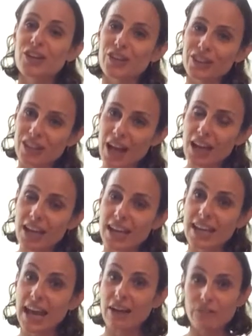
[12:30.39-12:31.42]
Good luck
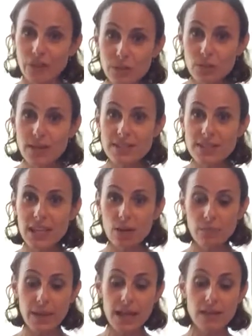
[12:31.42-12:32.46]
and have fun with the
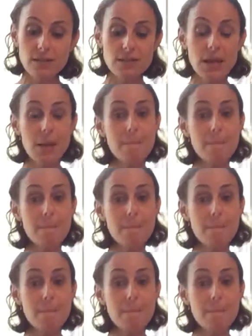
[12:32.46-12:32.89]
resonator bells.